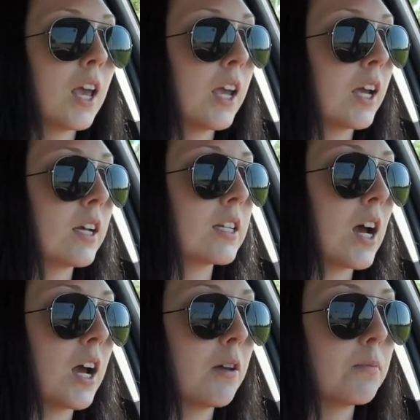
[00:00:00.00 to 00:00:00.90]
And
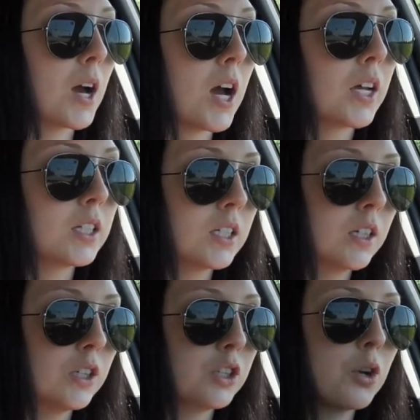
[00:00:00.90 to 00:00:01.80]
I'm not
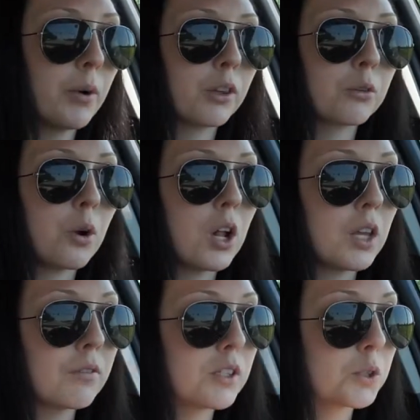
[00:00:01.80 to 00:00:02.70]
going through all
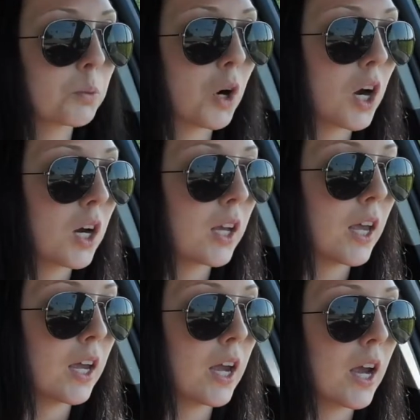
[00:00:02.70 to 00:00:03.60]
of this work
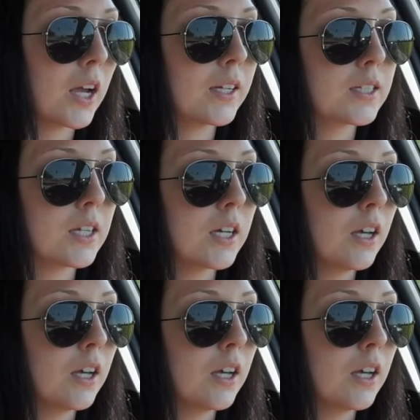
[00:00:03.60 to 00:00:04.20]
and